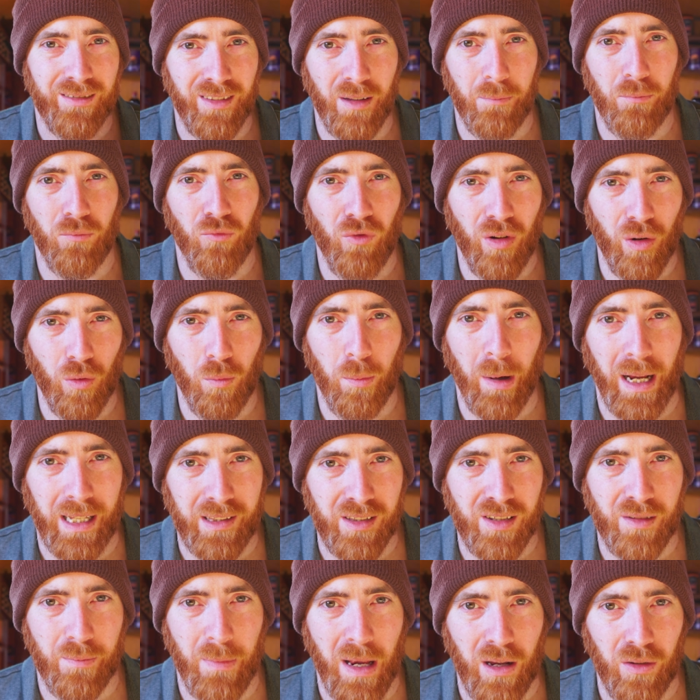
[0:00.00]
the real bad
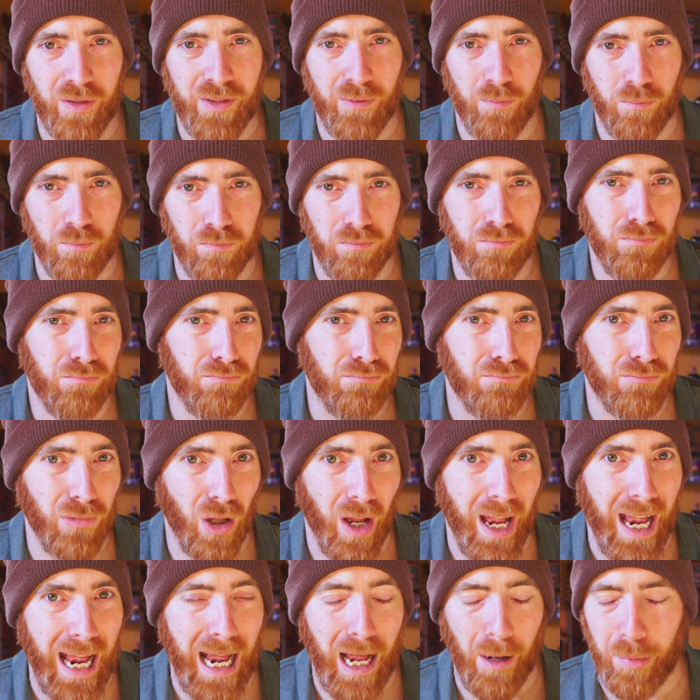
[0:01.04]
smells
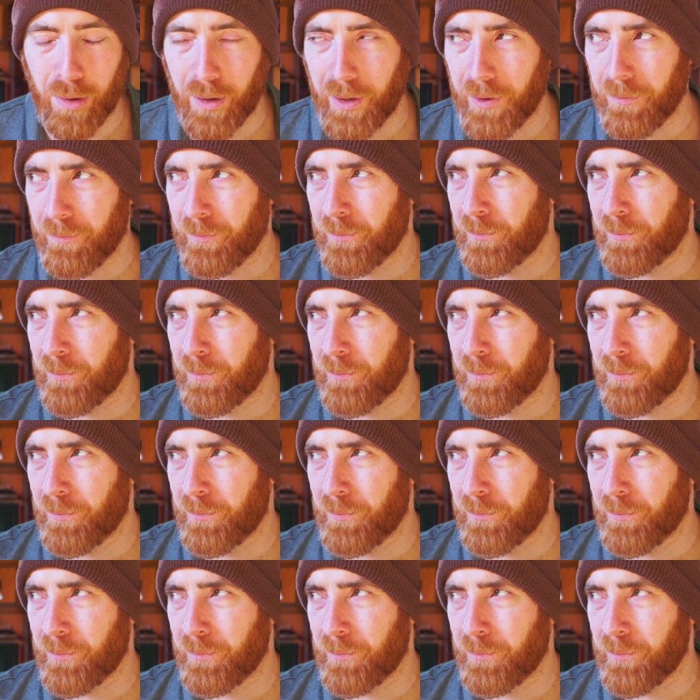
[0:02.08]
like happen.